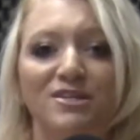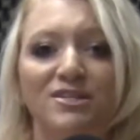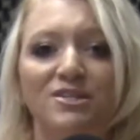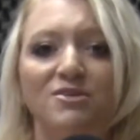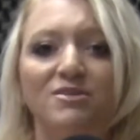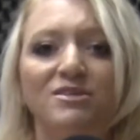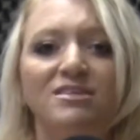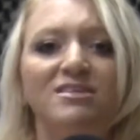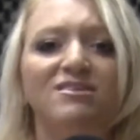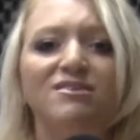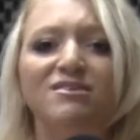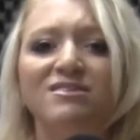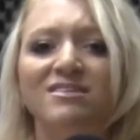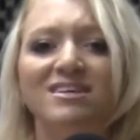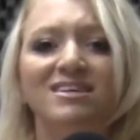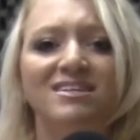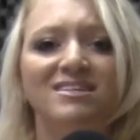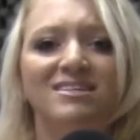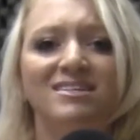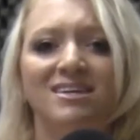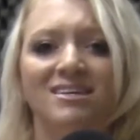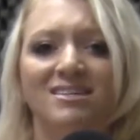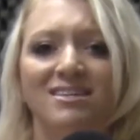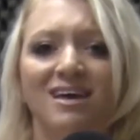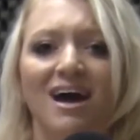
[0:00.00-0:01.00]
So it's little things
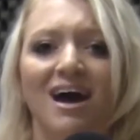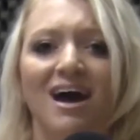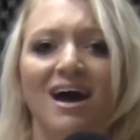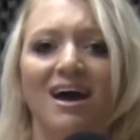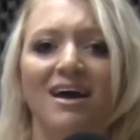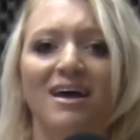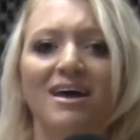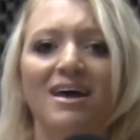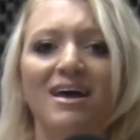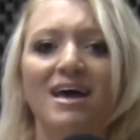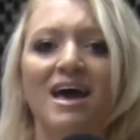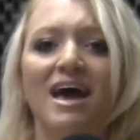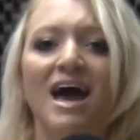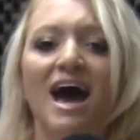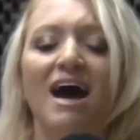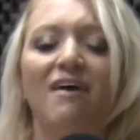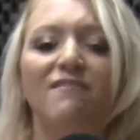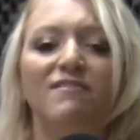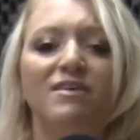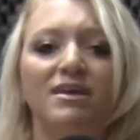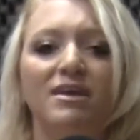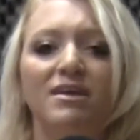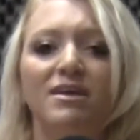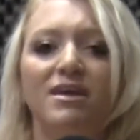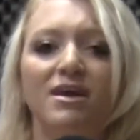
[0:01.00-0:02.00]
like that,
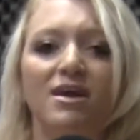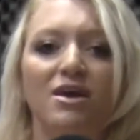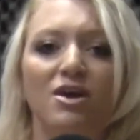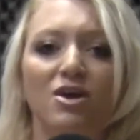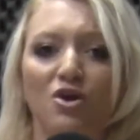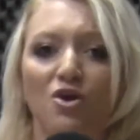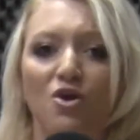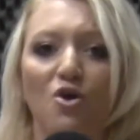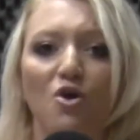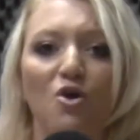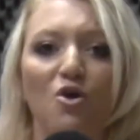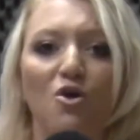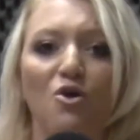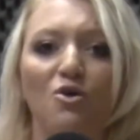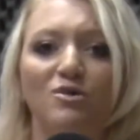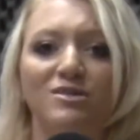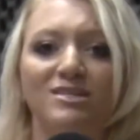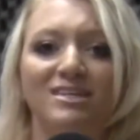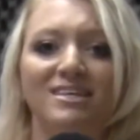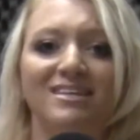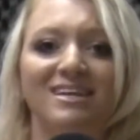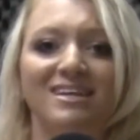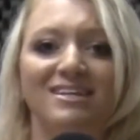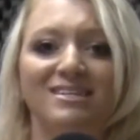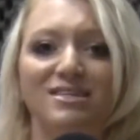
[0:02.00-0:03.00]
having goals,
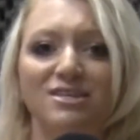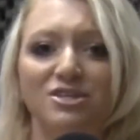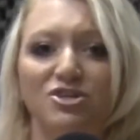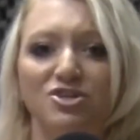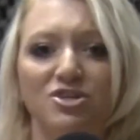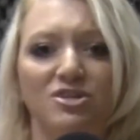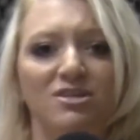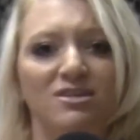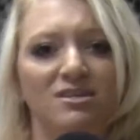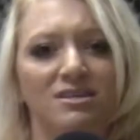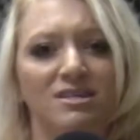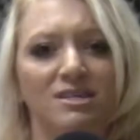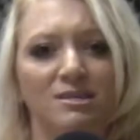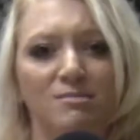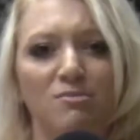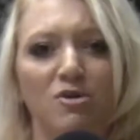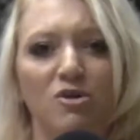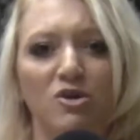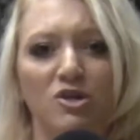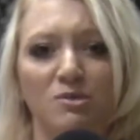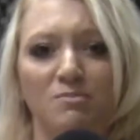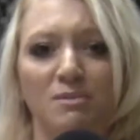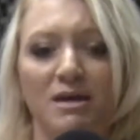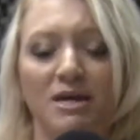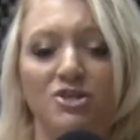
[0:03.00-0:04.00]
and that's such a
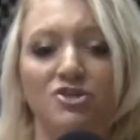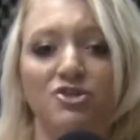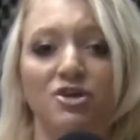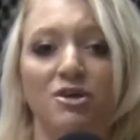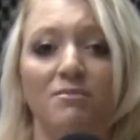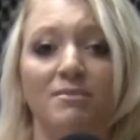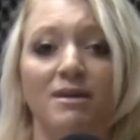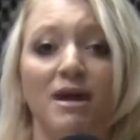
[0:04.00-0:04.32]
small spectrum.